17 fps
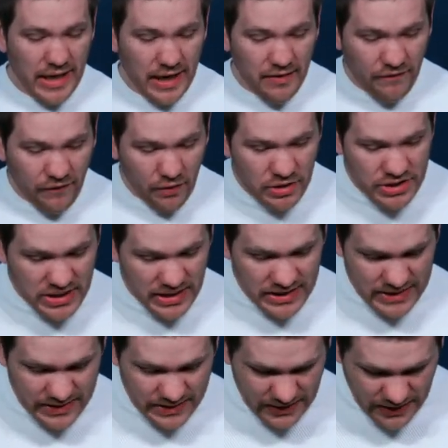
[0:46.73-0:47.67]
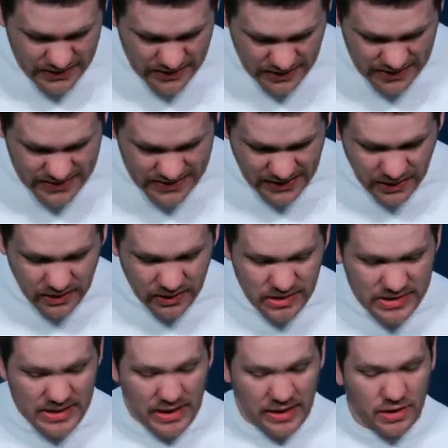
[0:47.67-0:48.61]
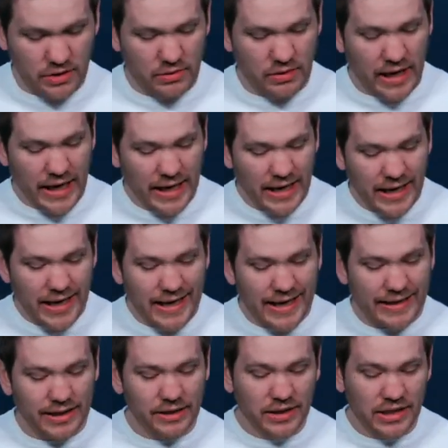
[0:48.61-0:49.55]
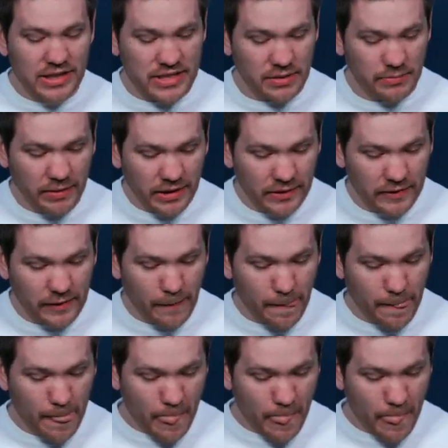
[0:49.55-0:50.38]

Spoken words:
In verse 6, there's this: Zechariah and Elizabeth